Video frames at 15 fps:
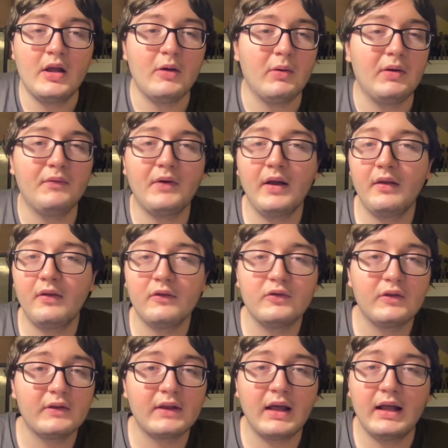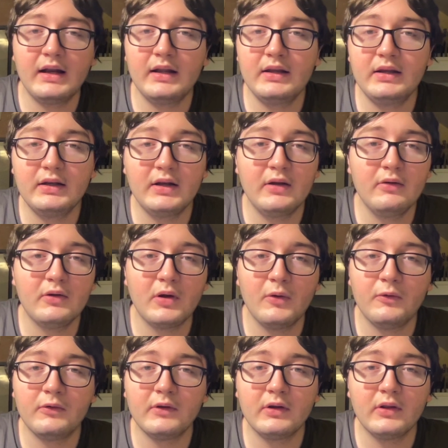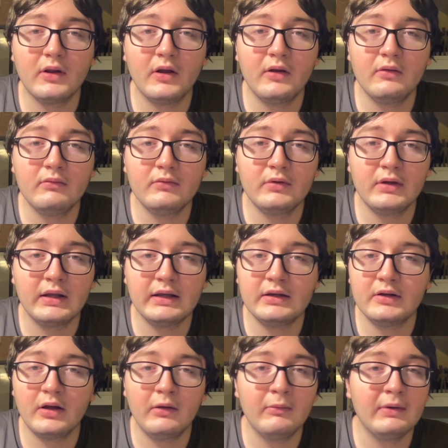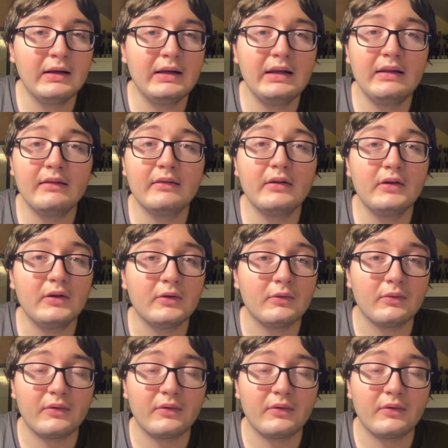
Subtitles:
Revice is just kind of, coasting along, getting done what it needs to do.